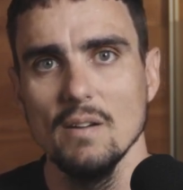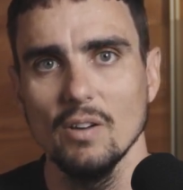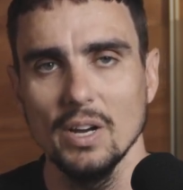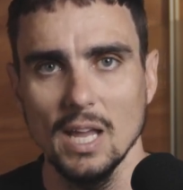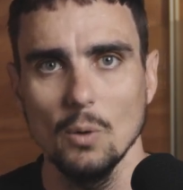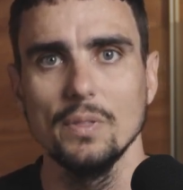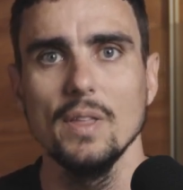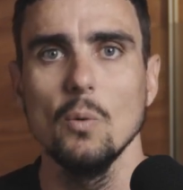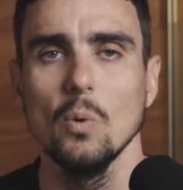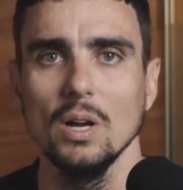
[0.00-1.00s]
finding out what
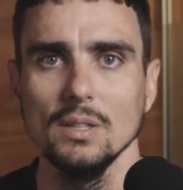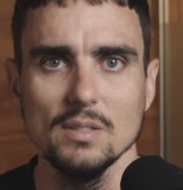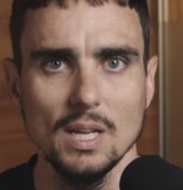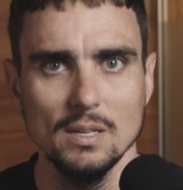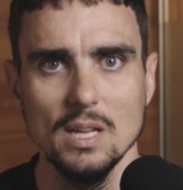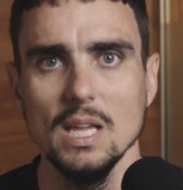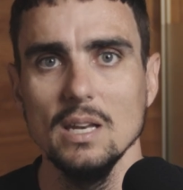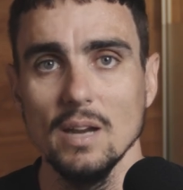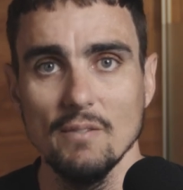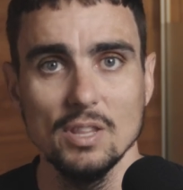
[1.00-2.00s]
they want and
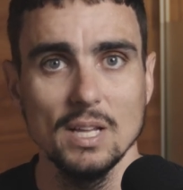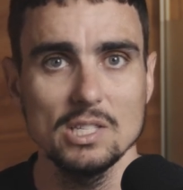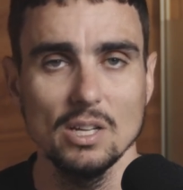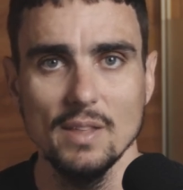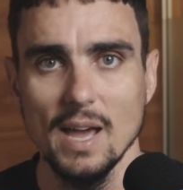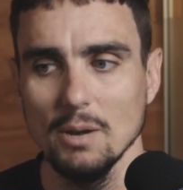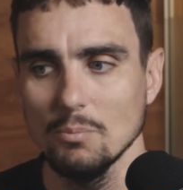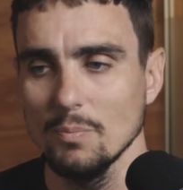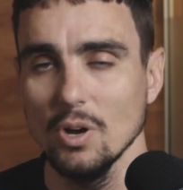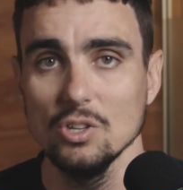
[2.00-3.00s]
need and everything else like that
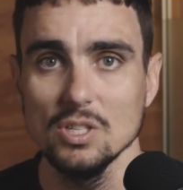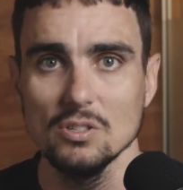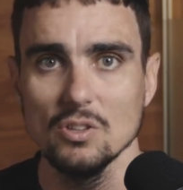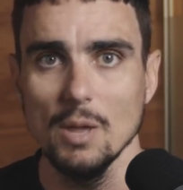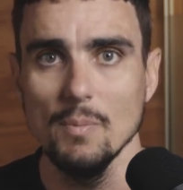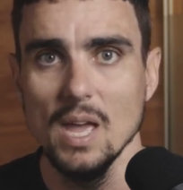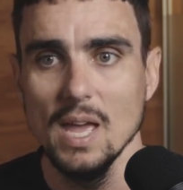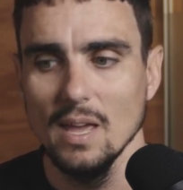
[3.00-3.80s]
and proposing to them,